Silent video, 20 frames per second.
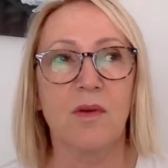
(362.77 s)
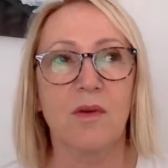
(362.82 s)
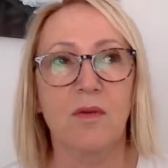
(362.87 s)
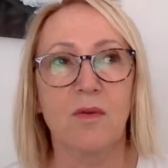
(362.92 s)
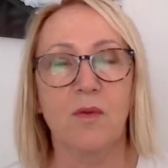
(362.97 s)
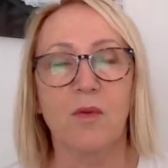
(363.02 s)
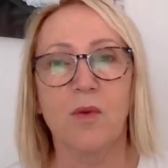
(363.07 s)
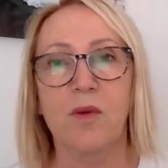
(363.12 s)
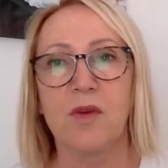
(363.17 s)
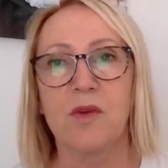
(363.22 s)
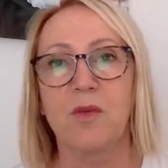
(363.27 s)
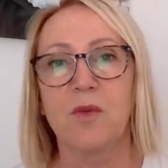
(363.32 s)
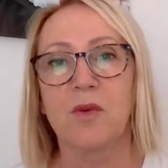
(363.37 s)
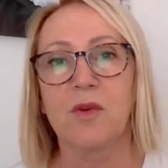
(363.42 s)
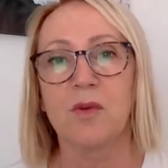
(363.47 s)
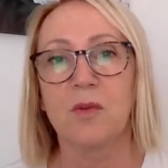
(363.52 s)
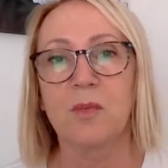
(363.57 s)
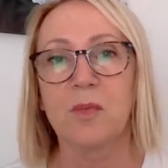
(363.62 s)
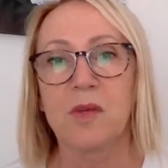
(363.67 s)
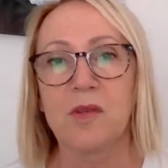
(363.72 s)
whether we're
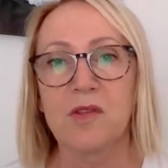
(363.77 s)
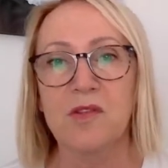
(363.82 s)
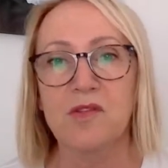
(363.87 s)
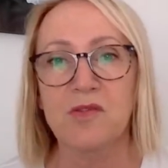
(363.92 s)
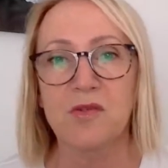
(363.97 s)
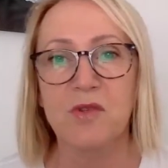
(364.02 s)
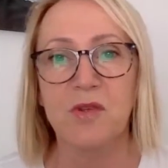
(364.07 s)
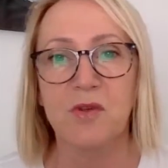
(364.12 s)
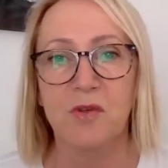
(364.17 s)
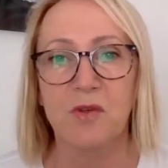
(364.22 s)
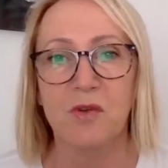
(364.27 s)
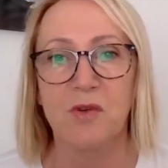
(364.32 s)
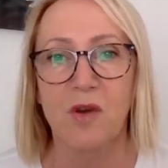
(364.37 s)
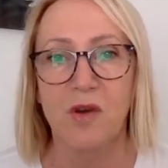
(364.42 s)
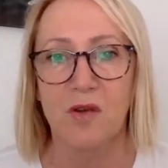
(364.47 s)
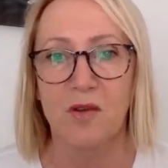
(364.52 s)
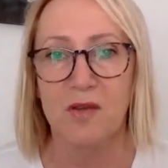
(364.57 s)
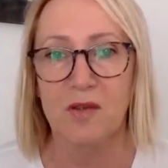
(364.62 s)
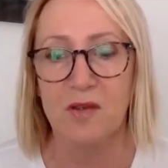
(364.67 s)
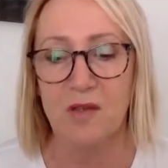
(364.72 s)
in ministry or
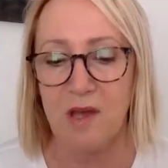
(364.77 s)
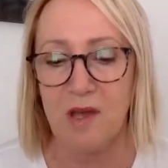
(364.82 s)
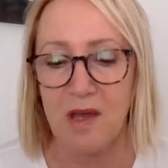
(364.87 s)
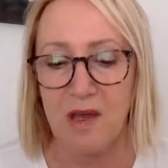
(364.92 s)
not,